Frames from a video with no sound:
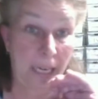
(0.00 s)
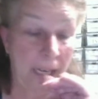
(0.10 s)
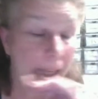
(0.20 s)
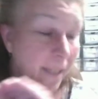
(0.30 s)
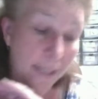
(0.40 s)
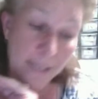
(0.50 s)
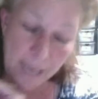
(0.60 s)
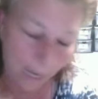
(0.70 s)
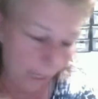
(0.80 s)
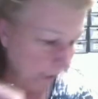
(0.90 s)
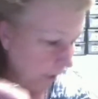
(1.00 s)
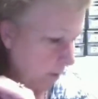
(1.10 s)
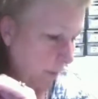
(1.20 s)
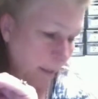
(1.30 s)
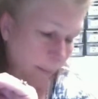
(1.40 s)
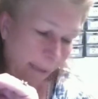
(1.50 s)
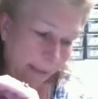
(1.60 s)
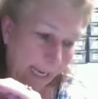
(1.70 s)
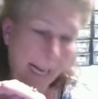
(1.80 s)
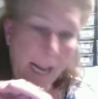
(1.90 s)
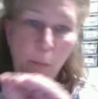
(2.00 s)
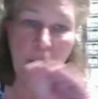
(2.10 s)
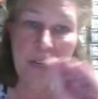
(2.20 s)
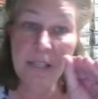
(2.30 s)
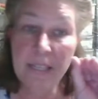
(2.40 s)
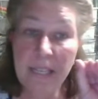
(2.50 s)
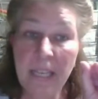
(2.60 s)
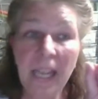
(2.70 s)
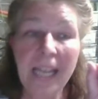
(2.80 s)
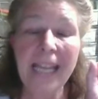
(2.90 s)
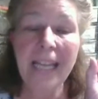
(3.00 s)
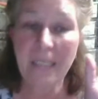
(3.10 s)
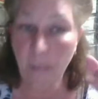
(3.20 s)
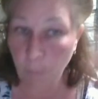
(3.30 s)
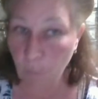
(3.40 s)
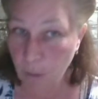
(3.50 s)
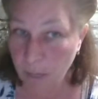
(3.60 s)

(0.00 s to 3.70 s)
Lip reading: It's not going to be about that. I want to see, number one,